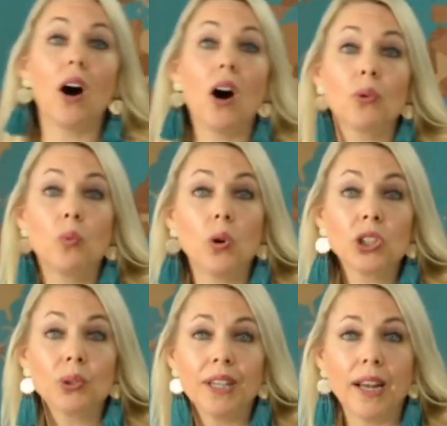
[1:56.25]
hot
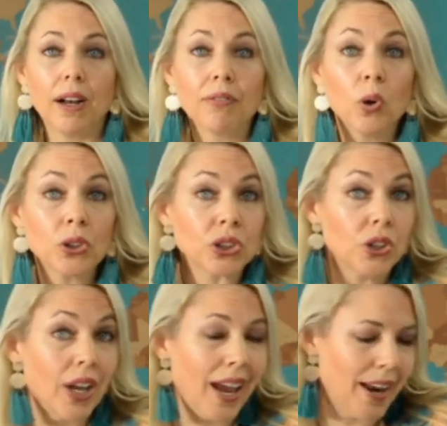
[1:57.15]
water in here. Of course,
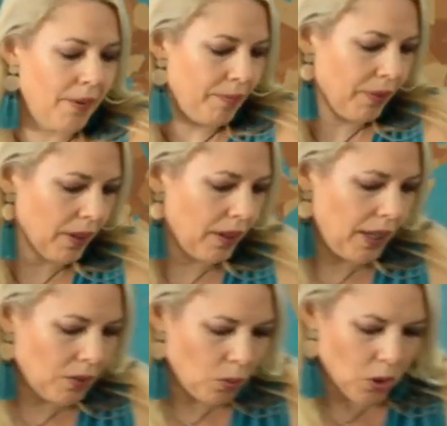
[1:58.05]
you can
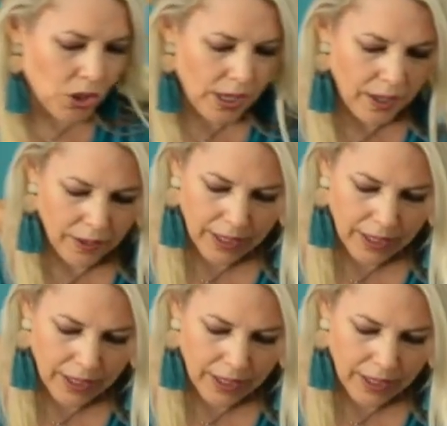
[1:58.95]
get water out of the